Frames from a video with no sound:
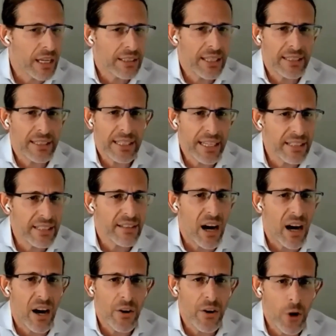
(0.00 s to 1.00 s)
that kids
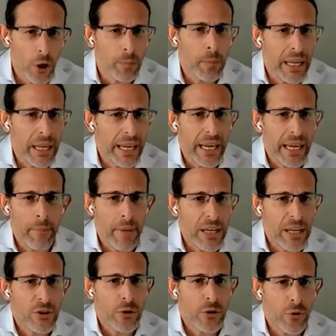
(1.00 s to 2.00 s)
are not playing a
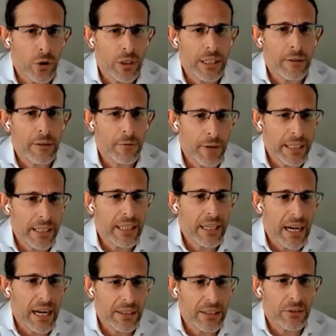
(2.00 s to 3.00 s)
major role in
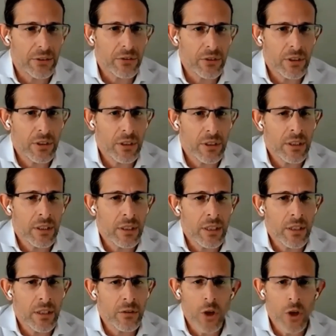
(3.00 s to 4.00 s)
infecting others.
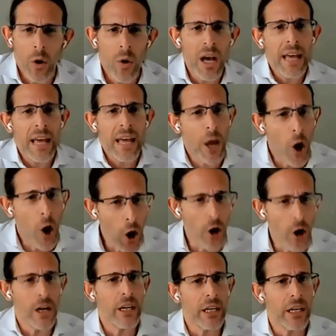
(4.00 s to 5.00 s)
So the
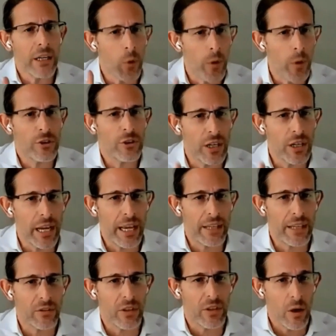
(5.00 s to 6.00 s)
only question
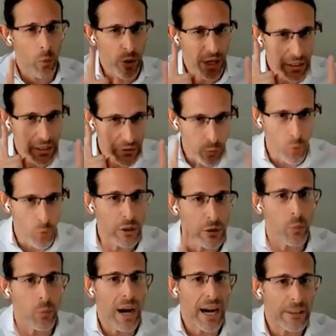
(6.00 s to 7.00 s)
is whether it's
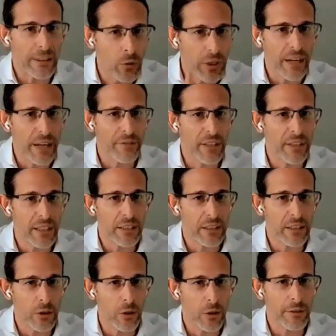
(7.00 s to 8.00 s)
worthwhile to
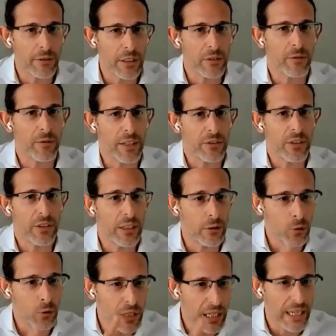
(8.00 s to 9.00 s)
give this
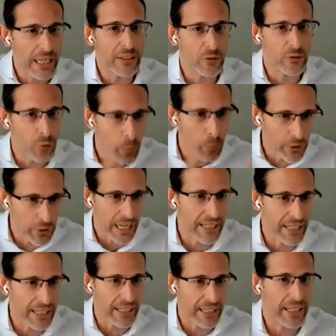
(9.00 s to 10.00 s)
vaccine to the kids to
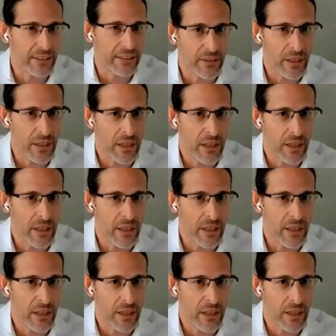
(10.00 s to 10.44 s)
protect the kids.